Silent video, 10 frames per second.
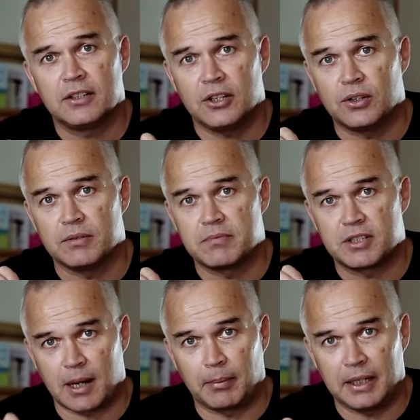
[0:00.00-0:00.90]
you can
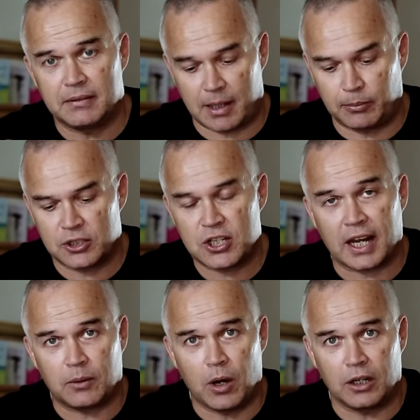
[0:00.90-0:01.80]
double double
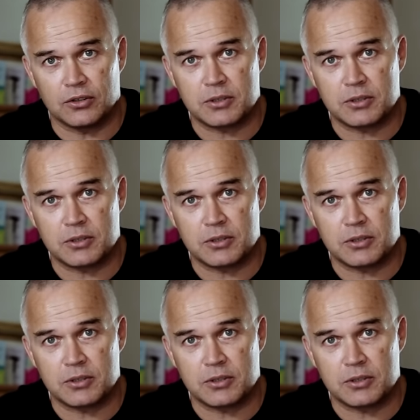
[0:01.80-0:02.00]
check while you're